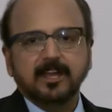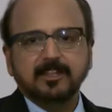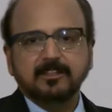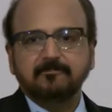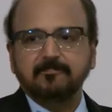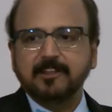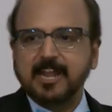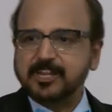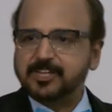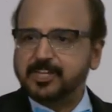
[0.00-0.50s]

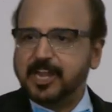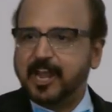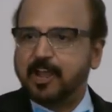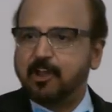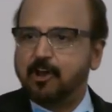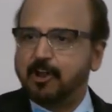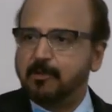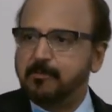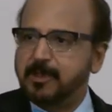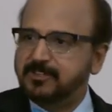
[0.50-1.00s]
the financial
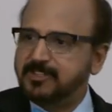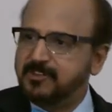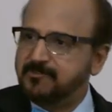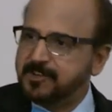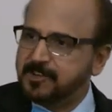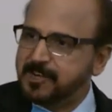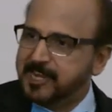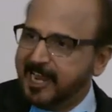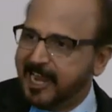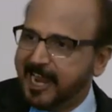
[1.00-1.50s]
economies,
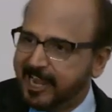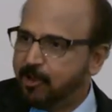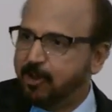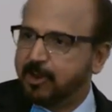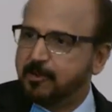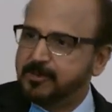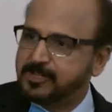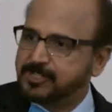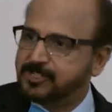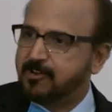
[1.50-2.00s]
even real
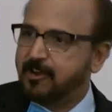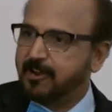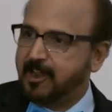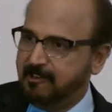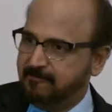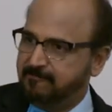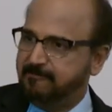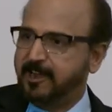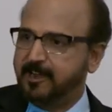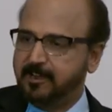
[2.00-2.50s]
economies got
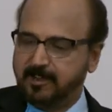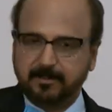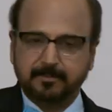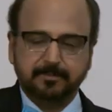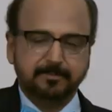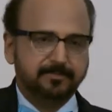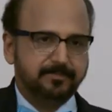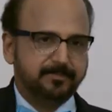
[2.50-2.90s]
infected.